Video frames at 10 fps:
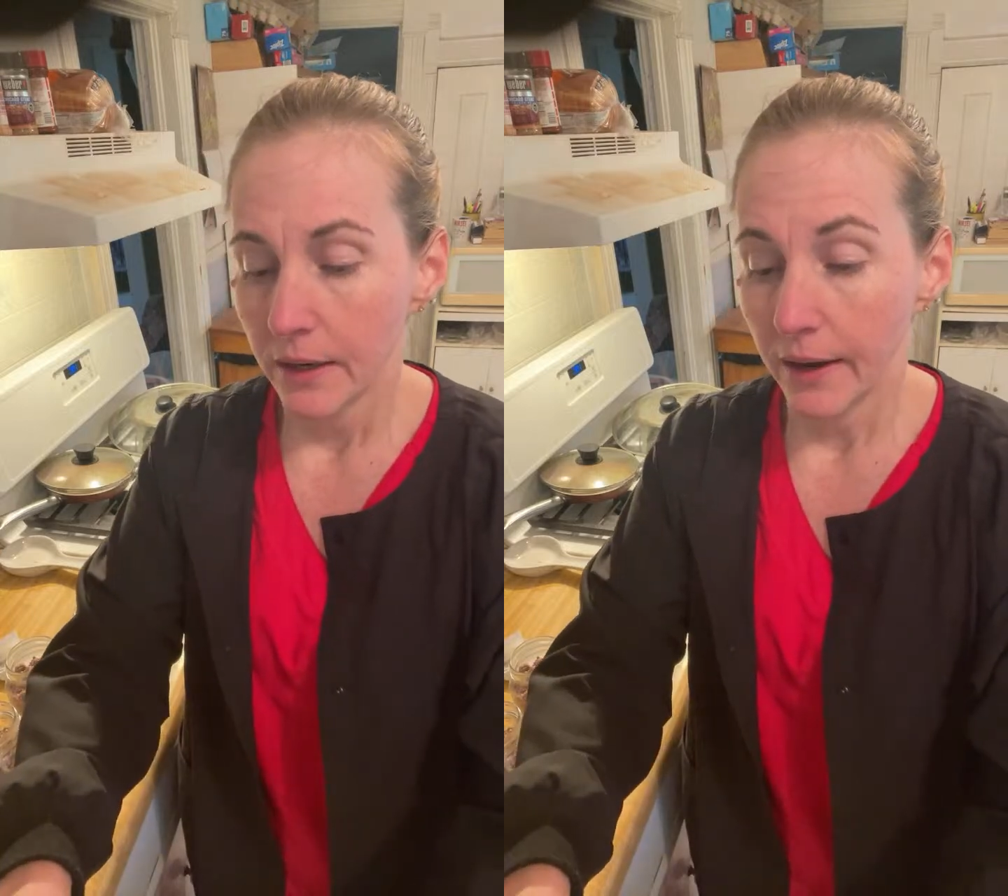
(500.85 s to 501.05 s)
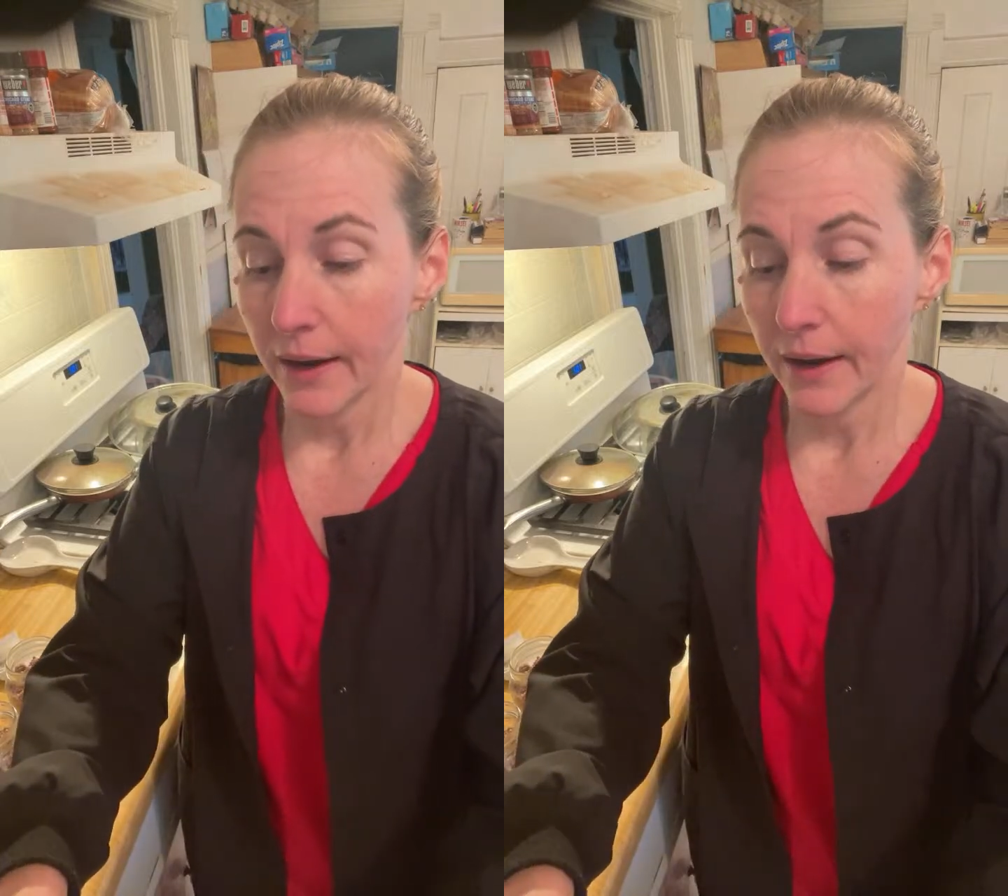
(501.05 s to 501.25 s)

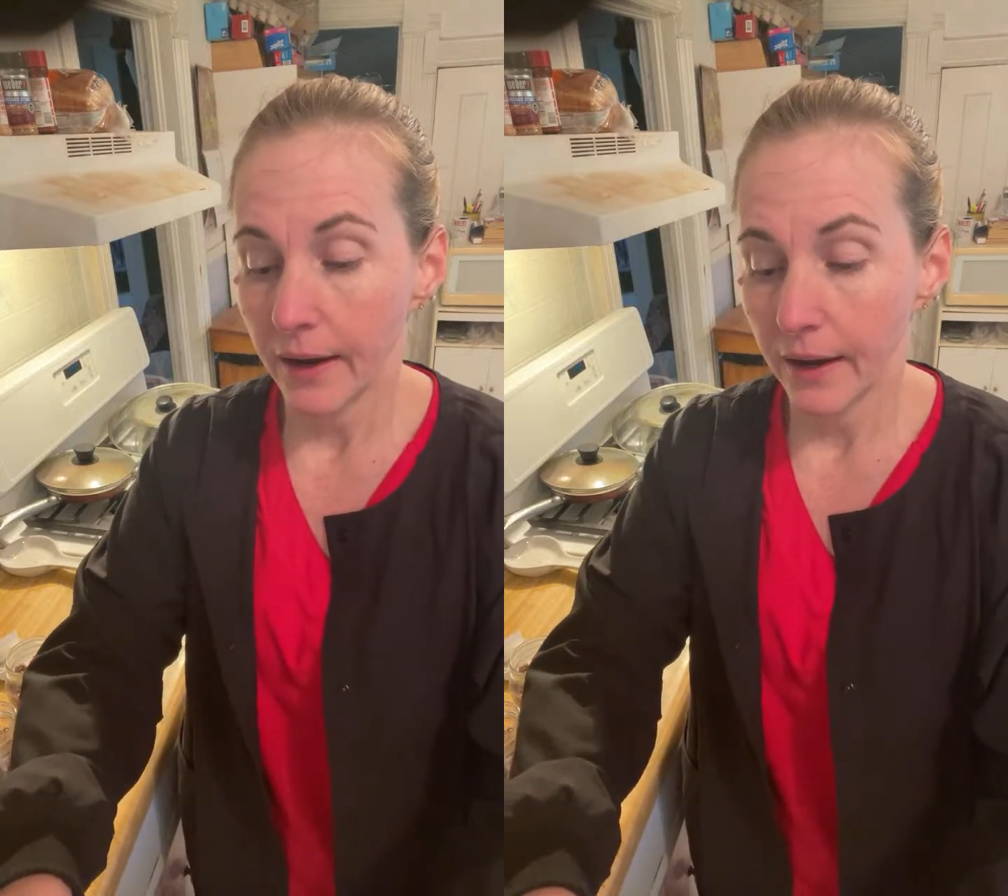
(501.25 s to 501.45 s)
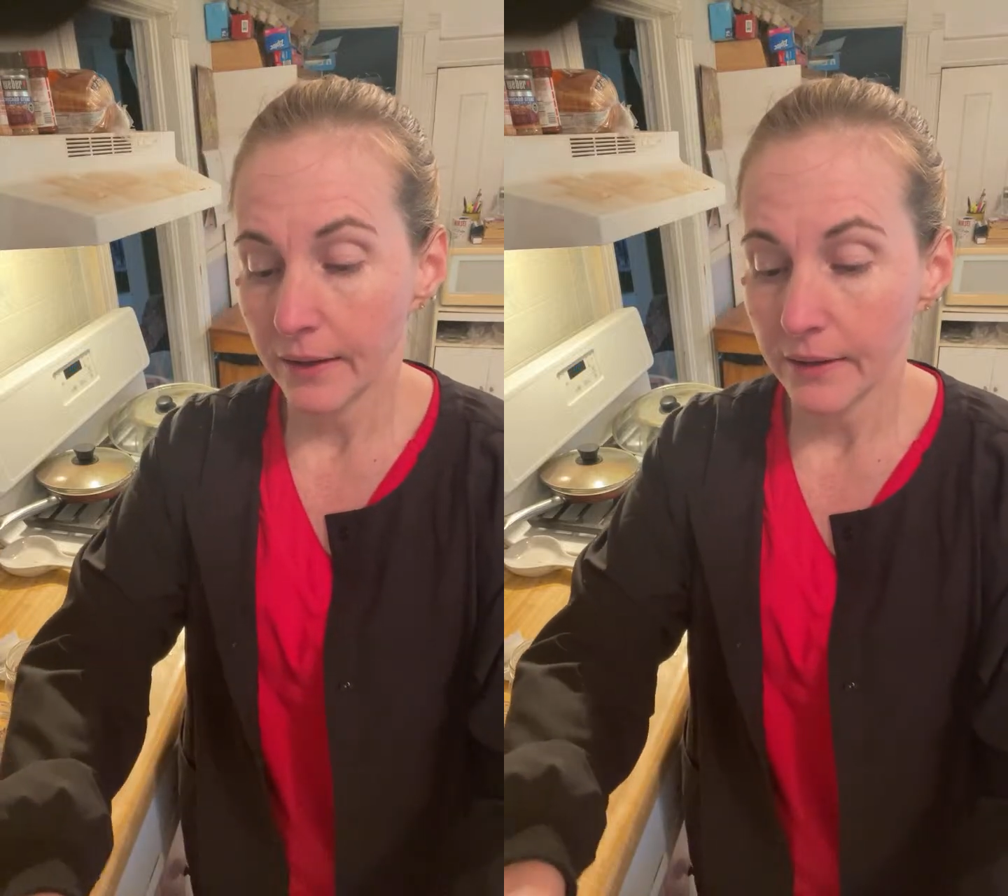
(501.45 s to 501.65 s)

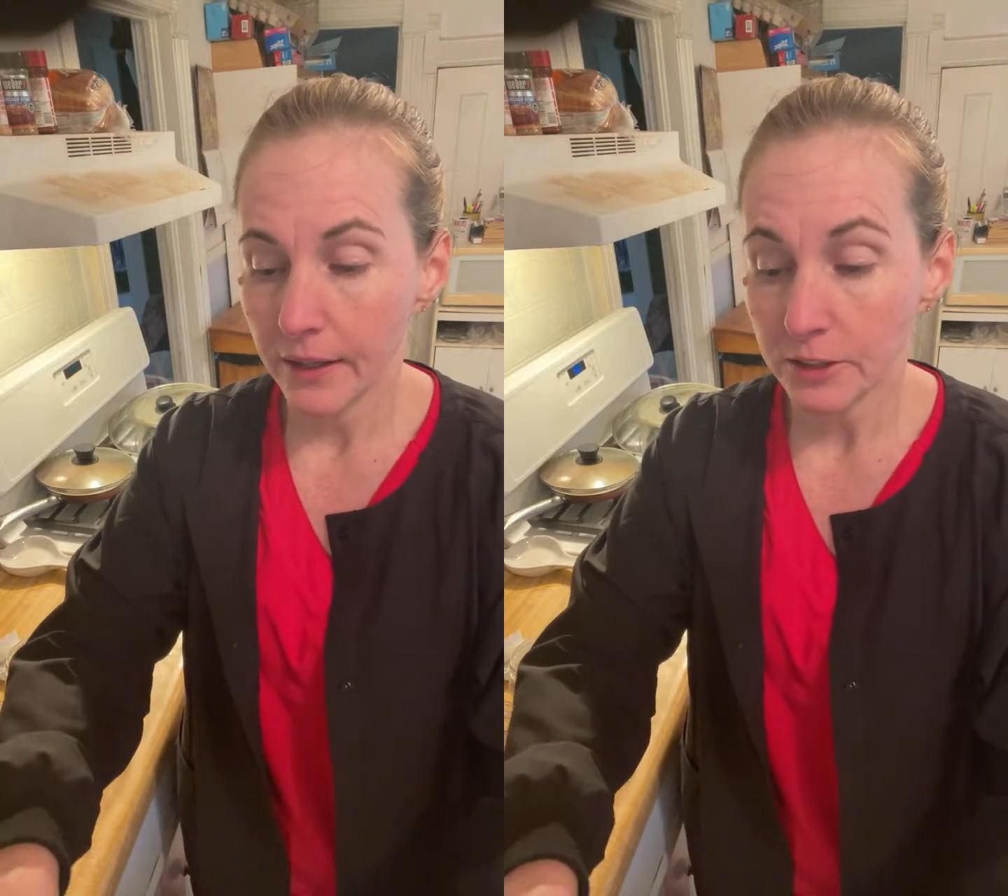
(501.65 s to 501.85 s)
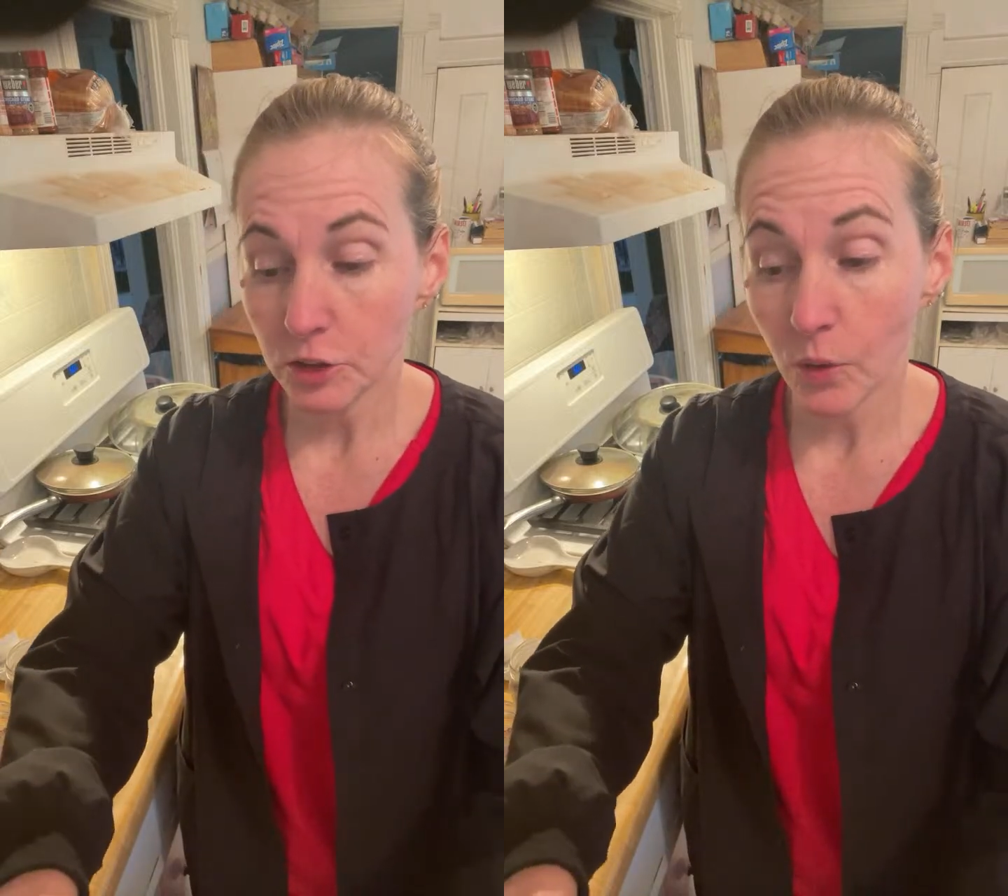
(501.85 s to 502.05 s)

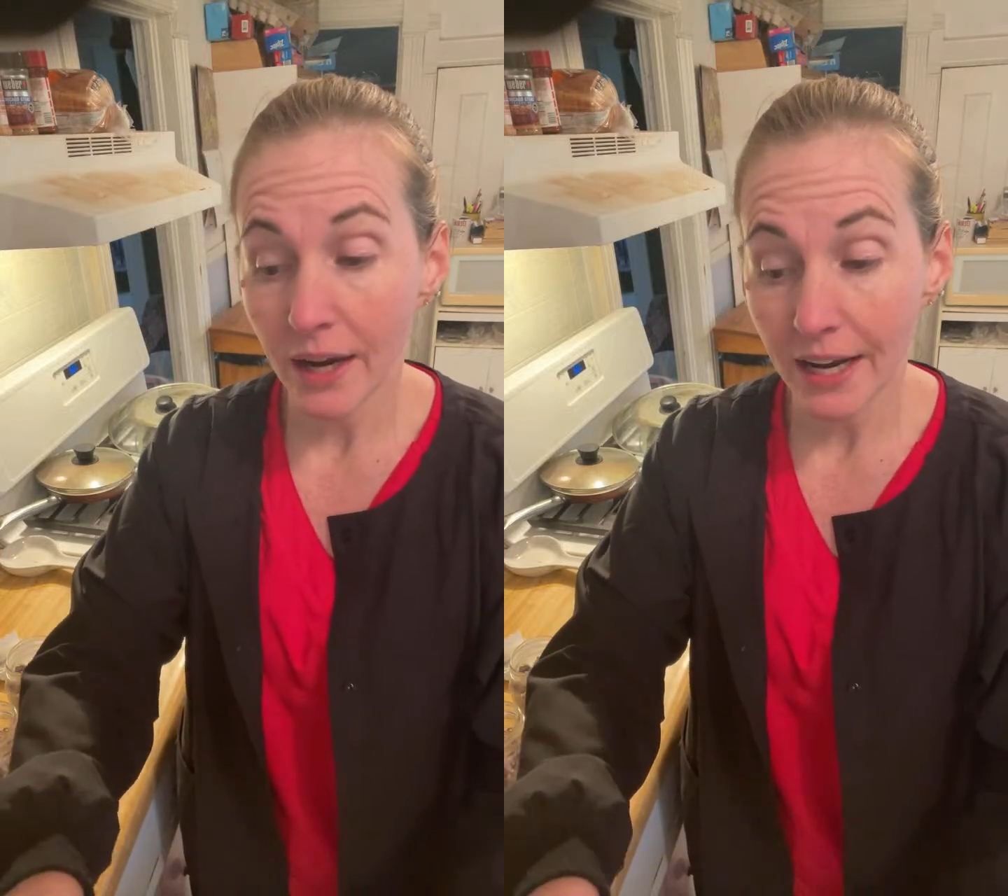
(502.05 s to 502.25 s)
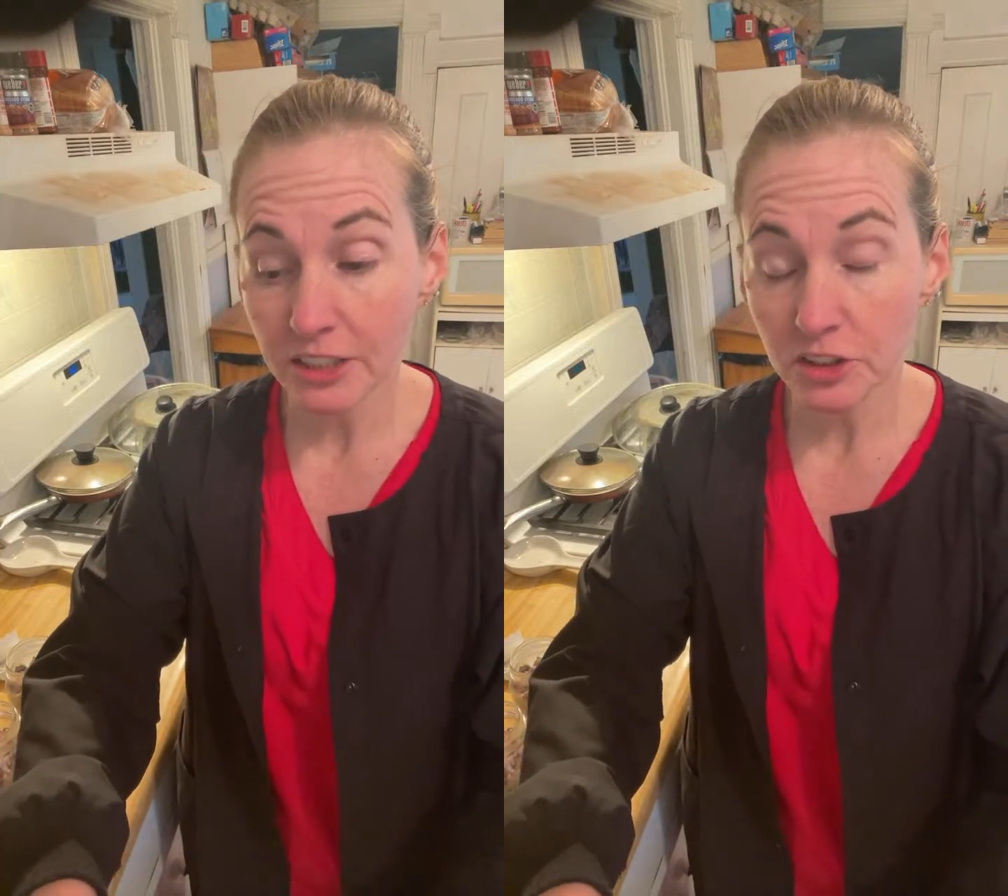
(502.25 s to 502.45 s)
And so
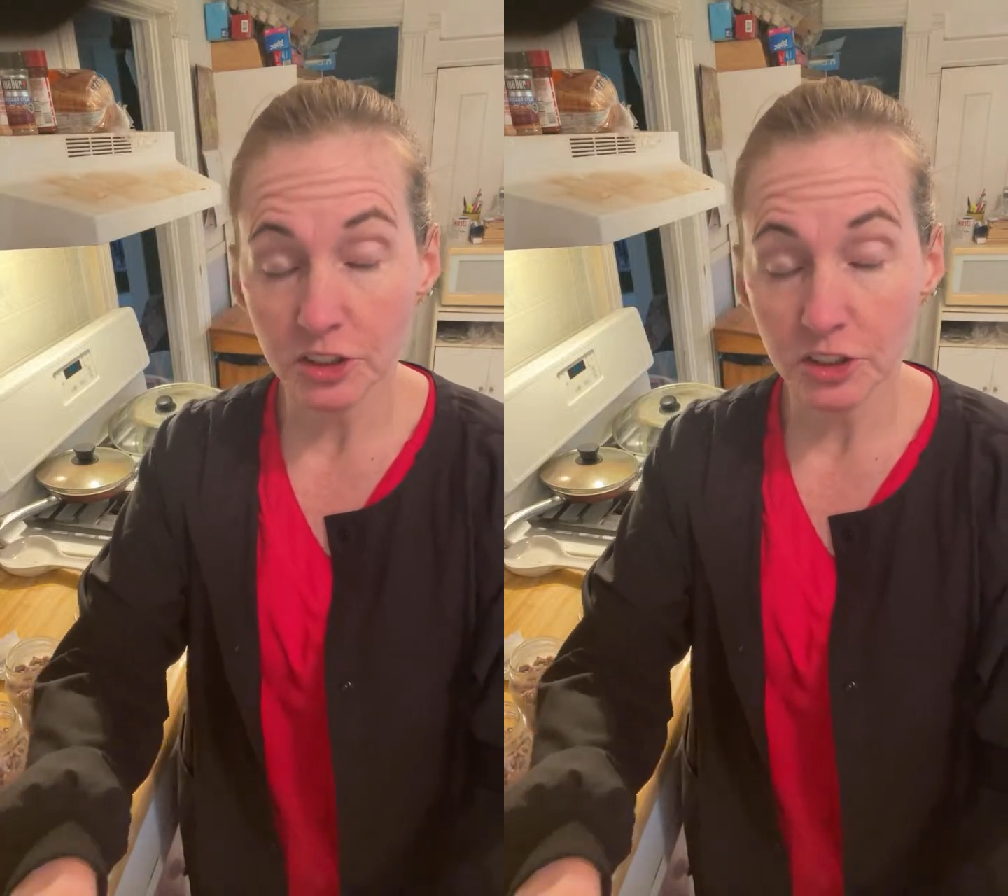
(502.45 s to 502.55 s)
I actually